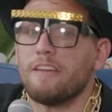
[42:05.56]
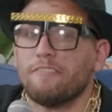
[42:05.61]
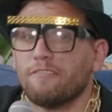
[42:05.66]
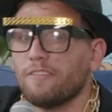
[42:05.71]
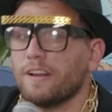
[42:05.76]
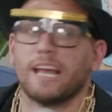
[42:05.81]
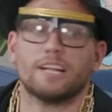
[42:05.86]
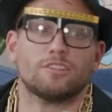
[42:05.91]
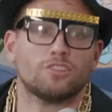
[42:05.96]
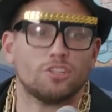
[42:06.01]
may
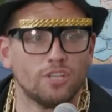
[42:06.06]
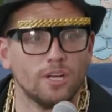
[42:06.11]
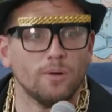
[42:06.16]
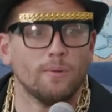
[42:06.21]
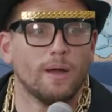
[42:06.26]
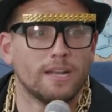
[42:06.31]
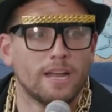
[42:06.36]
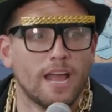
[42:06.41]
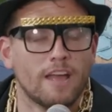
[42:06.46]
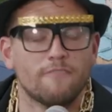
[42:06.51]
forget to
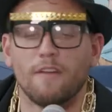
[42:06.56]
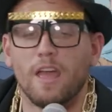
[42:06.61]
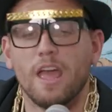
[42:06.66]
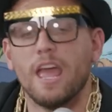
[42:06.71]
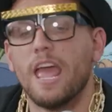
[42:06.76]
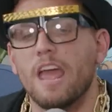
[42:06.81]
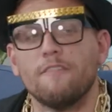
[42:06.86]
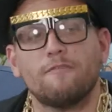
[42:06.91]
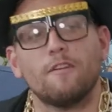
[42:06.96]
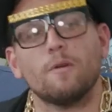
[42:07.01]
do it. If
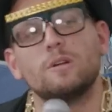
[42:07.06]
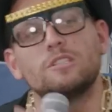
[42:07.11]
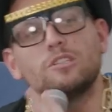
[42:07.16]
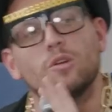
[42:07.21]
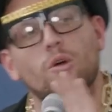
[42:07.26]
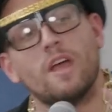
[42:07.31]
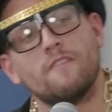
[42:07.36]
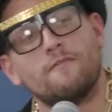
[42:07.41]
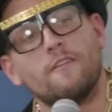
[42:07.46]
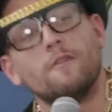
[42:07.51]
if it was
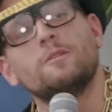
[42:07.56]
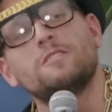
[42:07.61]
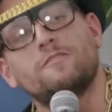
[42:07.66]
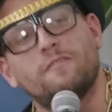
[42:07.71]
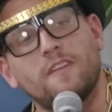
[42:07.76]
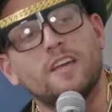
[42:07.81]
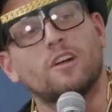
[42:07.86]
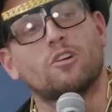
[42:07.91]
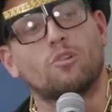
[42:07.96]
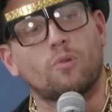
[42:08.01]
if it was
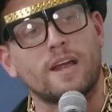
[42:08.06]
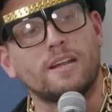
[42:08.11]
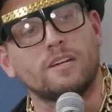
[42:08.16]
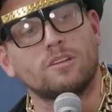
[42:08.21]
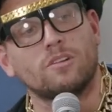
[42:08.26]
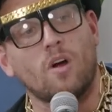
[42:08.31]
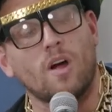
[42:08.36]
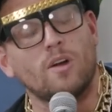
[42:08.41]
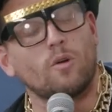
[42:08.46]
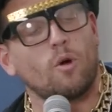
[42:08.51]
via
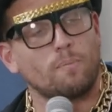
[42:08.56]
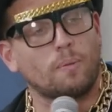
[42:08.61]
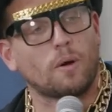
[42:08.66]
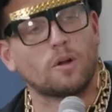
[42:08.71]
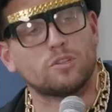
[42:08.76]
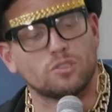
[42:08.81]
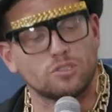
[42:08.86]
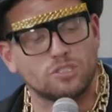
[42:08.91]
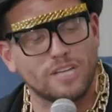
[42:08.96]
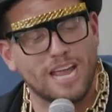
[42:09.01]
credit card or
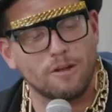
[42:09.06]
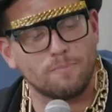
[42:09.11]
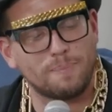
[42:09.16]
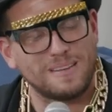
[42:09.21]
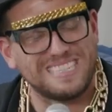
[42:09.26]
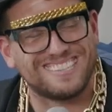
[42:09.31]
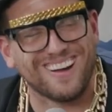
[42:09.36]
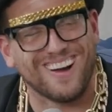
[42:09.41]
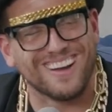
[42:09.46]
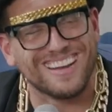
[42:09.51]
personal, Boom. it'd
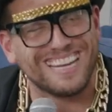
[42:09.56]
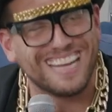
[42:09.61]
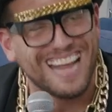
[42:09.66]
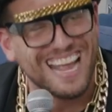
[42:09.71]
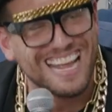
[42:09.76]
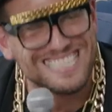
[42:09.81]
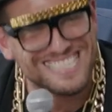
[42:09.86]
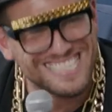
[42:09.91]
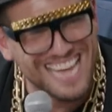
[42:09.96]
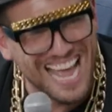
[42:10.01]
be done in
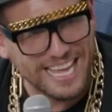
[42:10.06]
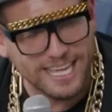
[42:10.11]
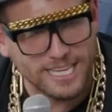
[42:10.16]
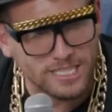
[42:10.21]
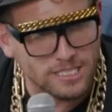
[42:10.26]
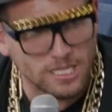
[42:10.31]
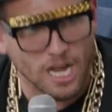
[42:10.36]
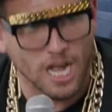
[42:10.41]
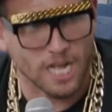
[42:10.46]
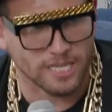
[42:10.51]
a
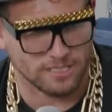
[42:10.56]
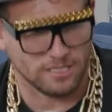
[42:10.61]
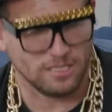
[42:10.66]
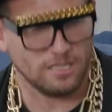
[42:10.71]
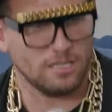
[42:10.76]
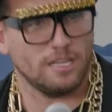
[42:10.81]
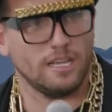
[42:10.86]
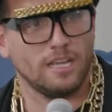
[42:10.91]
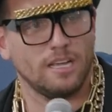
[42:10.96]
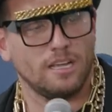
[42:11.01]
second. Done.
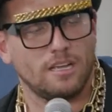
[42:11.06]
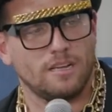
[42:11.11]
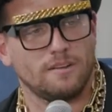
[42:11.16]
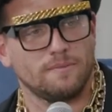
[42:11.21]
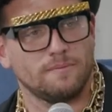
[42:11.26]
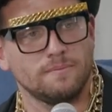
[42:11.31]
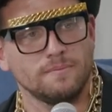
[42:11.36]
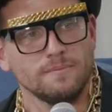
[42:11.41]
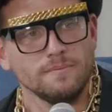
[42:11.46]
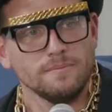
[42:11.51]
Well,
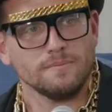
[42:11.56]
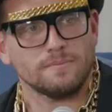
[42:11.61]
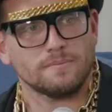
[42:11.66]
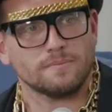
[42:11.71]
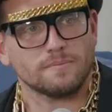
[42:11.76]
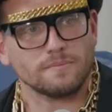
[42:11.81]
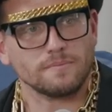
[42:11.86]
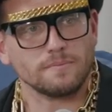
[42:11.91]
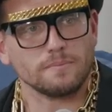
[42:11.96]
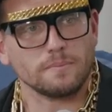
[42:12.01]
parking tickets
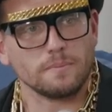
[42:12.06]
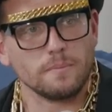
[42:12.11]
here you